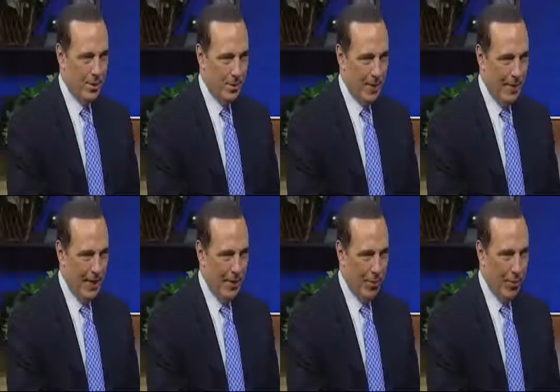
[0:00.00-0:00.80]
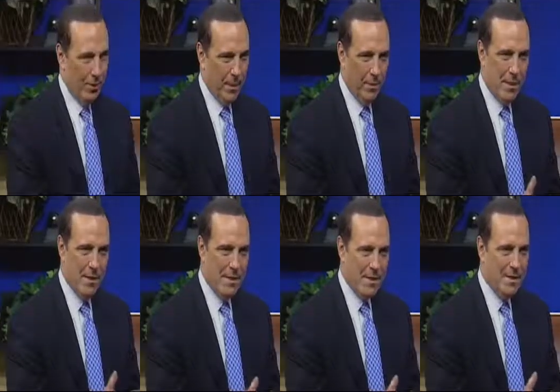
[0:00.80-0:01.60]
to play the game of rugby? I mean,
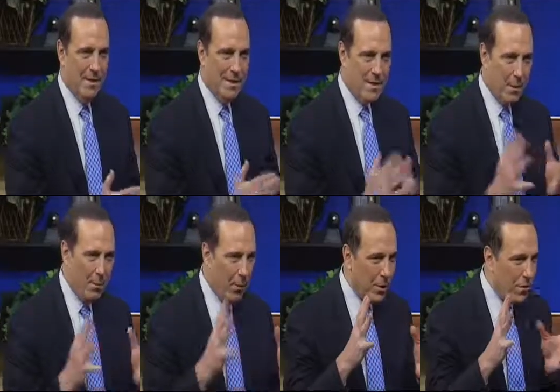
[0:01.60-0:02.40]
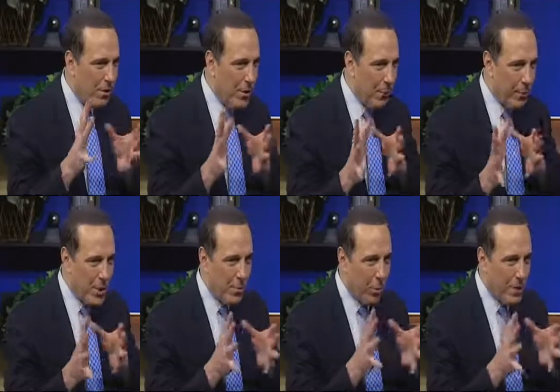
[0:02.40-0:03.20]
there's components from different
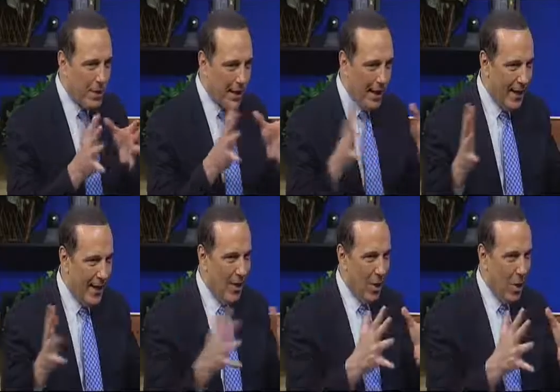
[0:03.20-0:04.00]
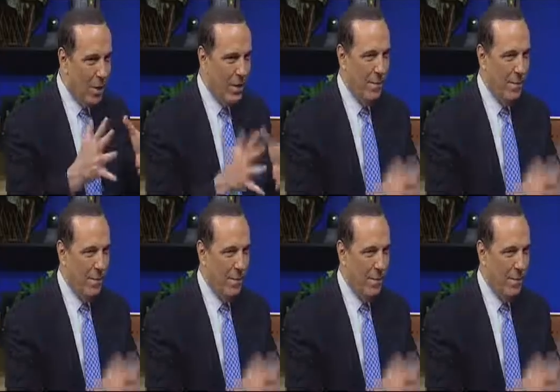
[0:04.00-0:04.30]
sports that kind of go into